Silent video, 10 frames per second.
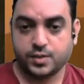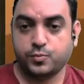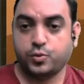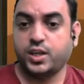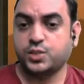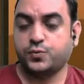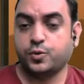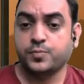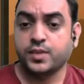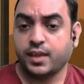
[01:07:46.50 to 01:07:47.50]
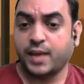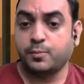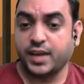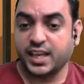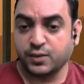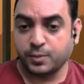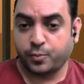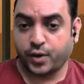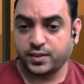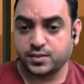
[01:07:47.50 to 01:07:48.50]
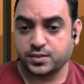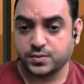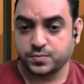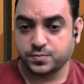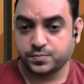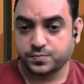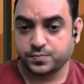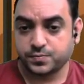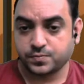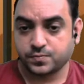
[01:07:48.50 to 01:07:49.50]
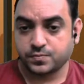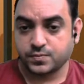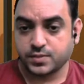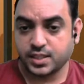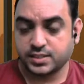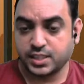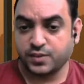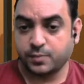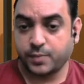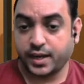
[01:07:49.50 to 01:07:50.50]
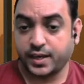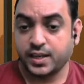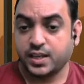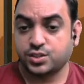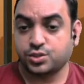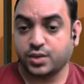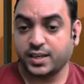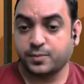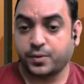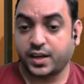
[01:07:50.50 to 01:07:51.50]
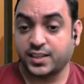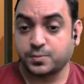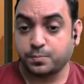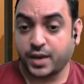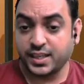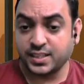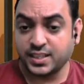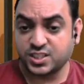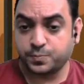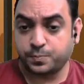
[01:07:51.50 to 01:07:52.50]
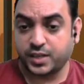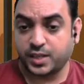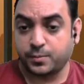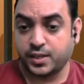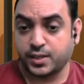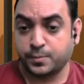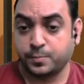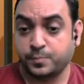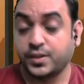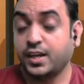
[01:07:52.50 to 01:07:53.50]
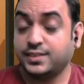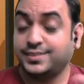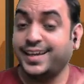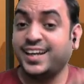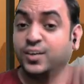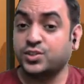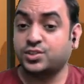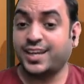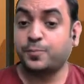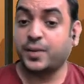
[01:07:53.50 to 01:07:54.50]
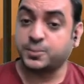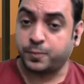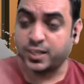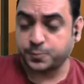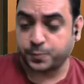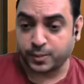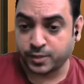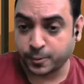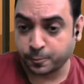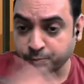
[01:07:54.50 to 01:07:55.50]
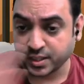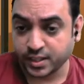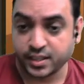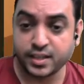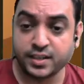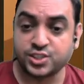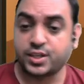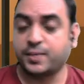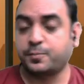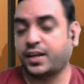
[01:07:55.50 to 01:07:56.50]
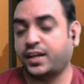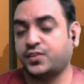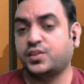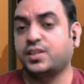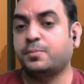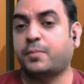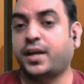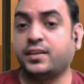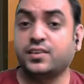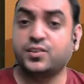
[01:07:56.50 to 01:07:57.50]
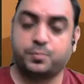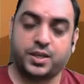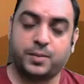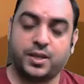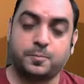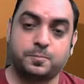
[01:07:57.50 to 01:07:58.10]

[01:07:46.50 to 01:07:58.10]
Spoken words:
Bullish view. And break even point is given by strike price minus premium. There it was strike price plus premium. Here it is strike price minus premium.